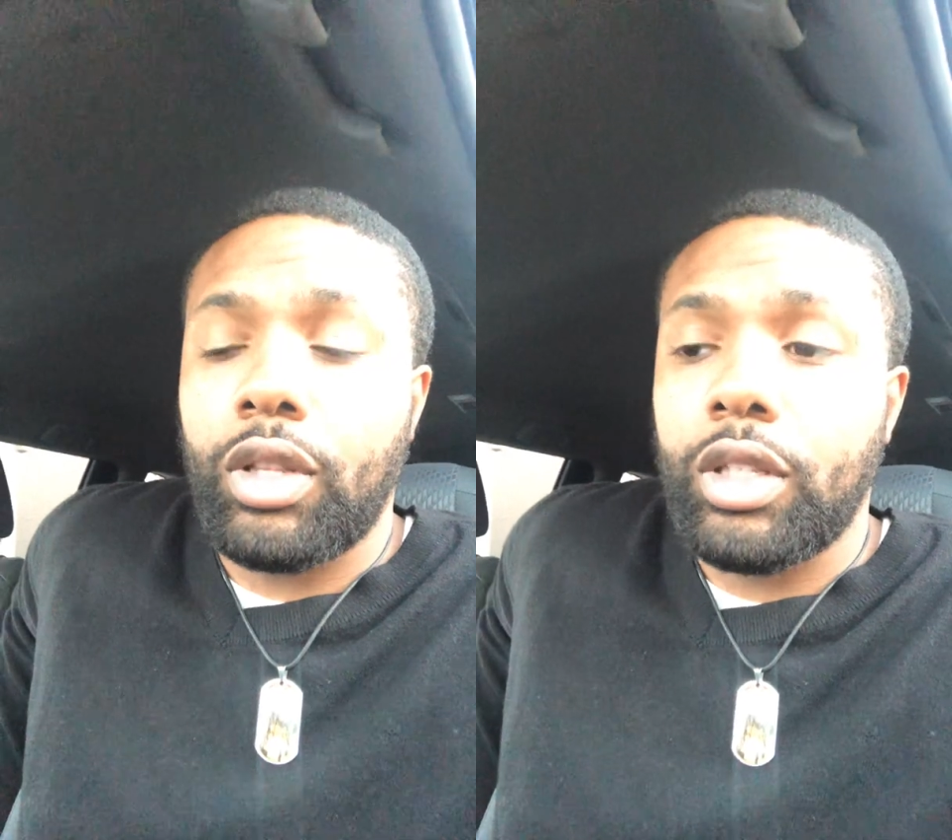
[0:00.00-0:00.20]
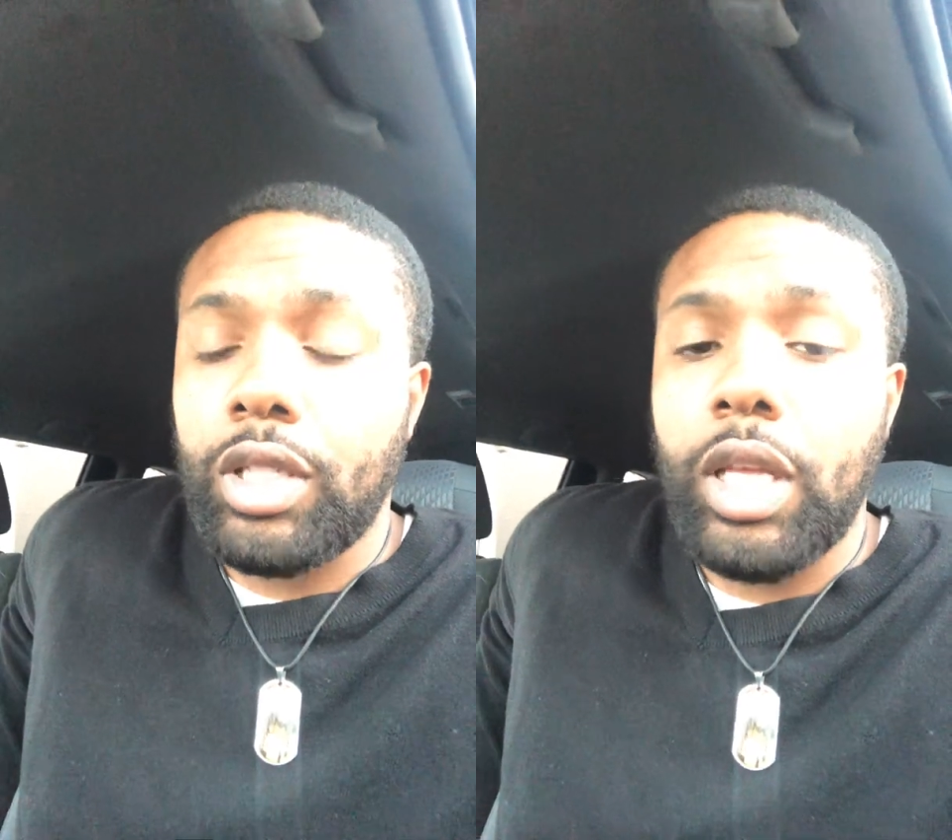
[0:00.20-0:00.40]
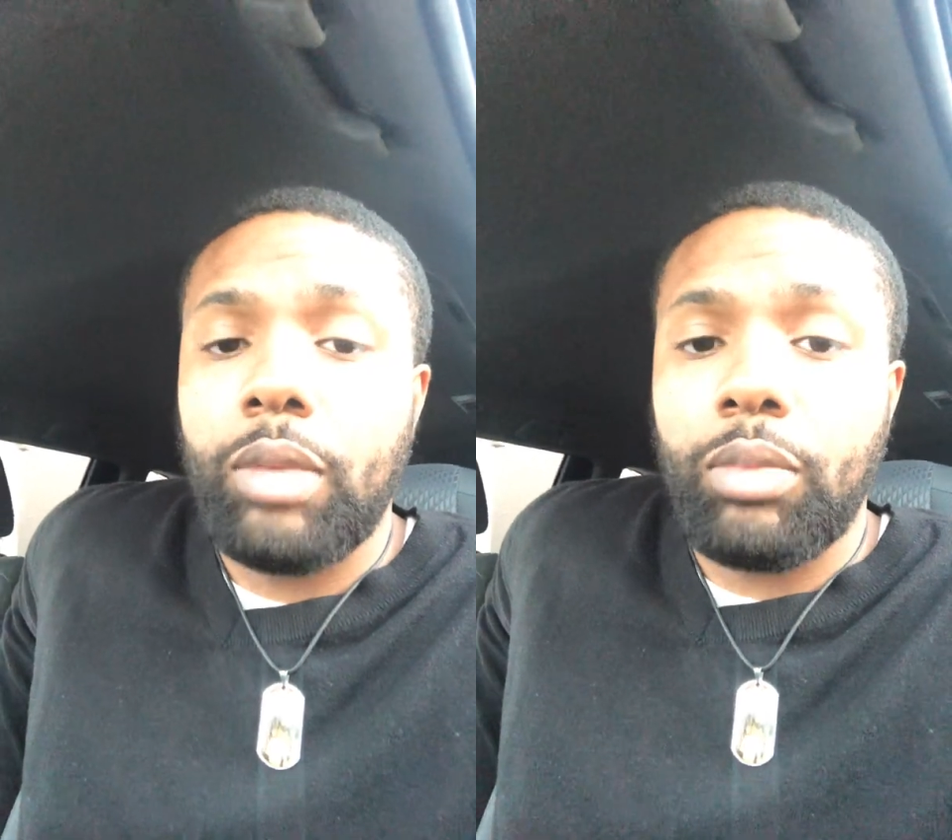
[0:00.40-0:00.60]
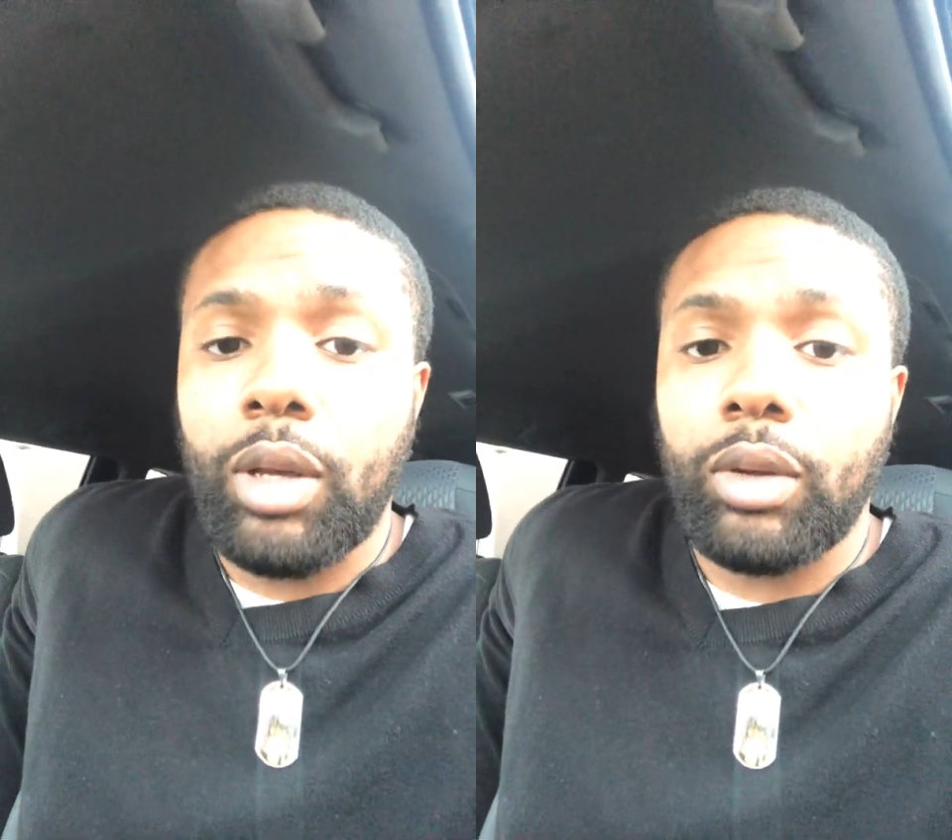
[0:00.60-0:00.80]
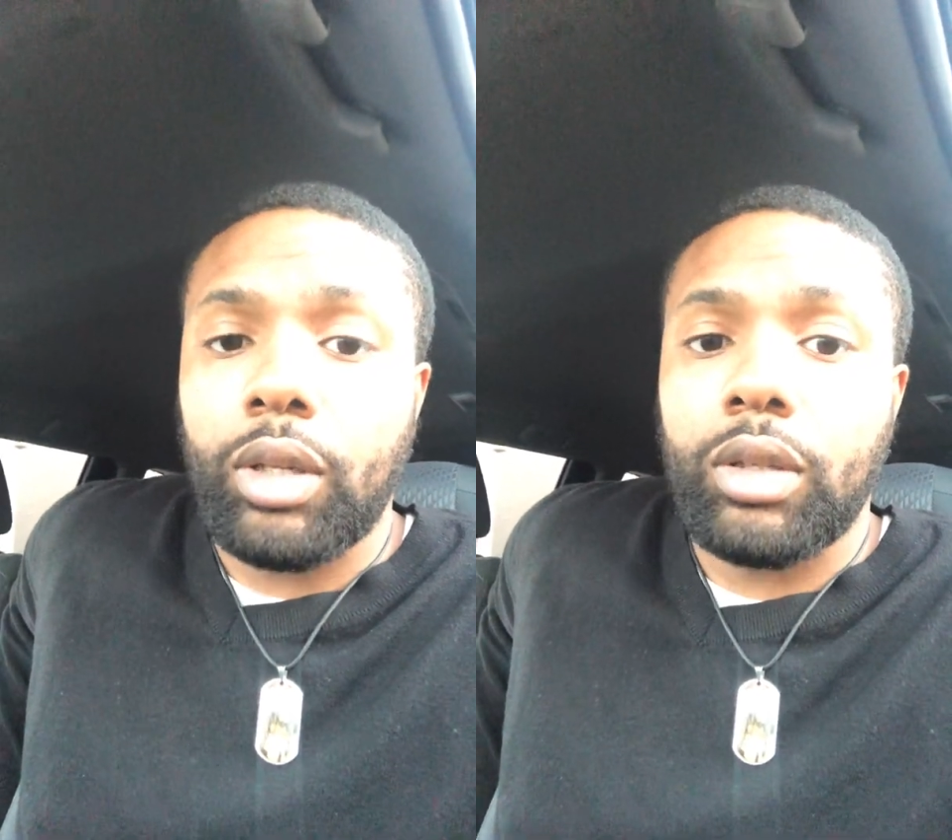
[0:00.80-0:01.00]
the team
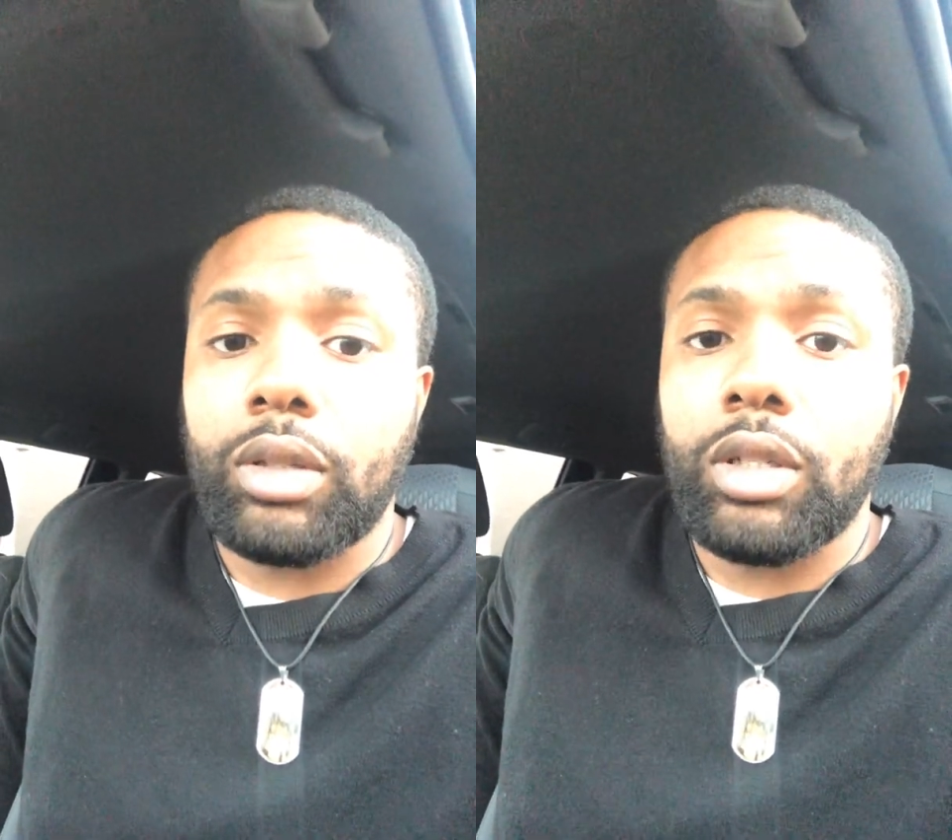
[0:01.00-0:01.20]
building.